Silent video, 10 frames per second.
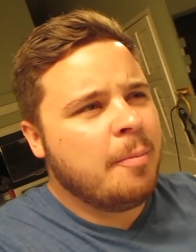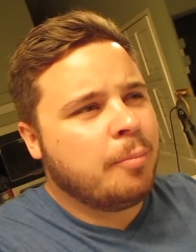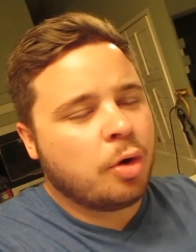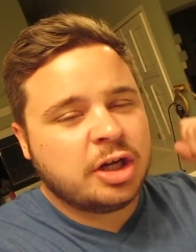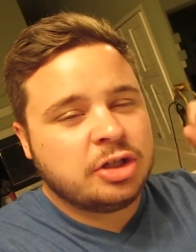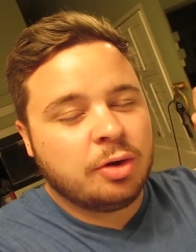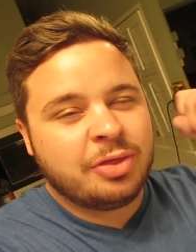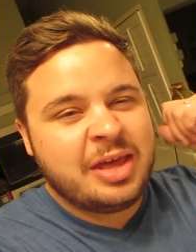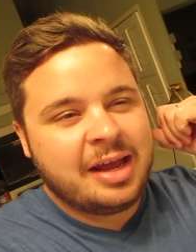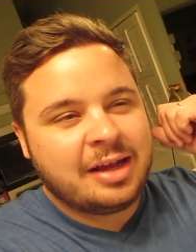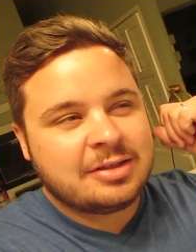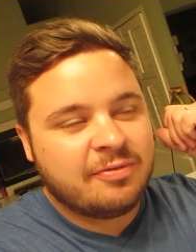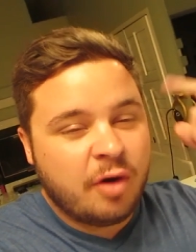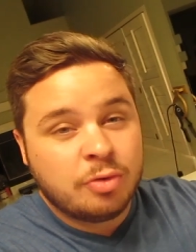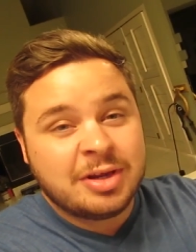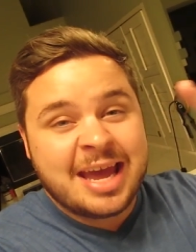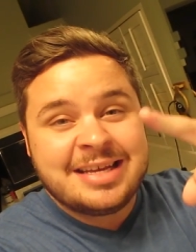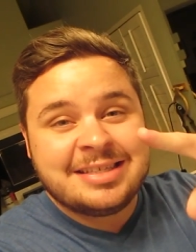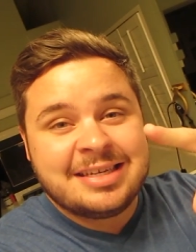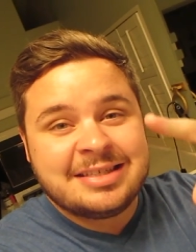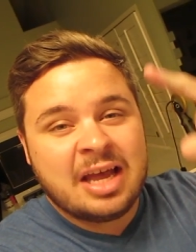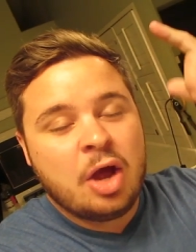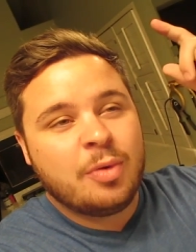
boring adult things, phone cases.